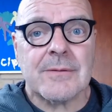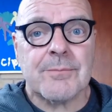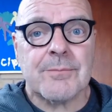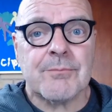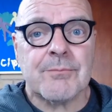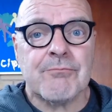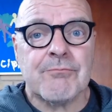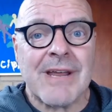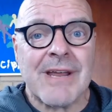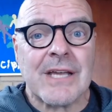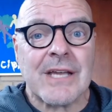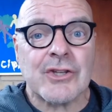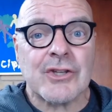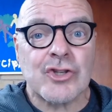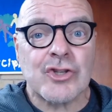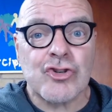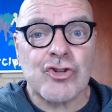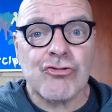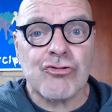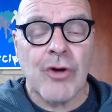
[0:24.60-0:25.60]
bringing
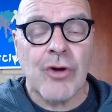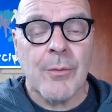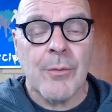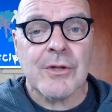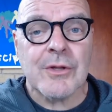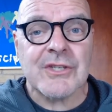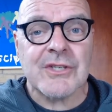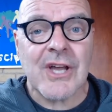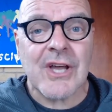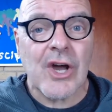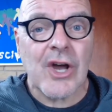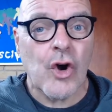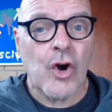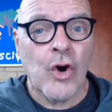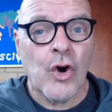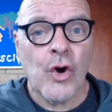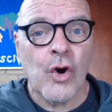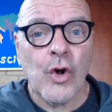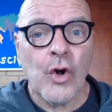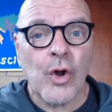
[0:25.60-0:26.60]
trouble to
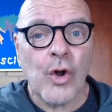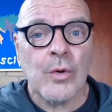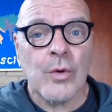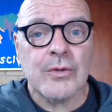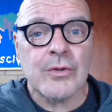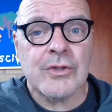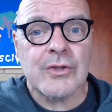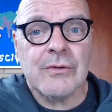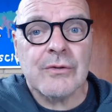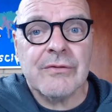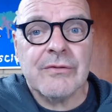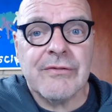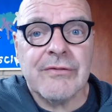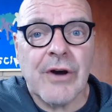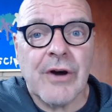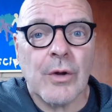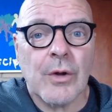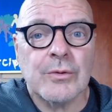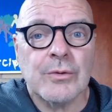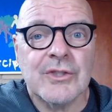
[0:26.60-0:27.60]
all those who
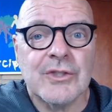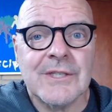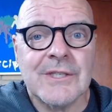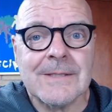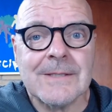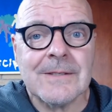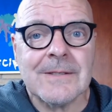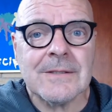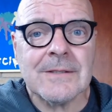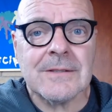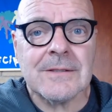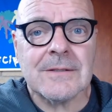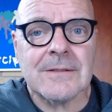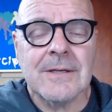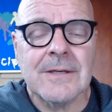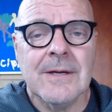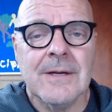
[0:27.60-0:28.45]
followed Jesus,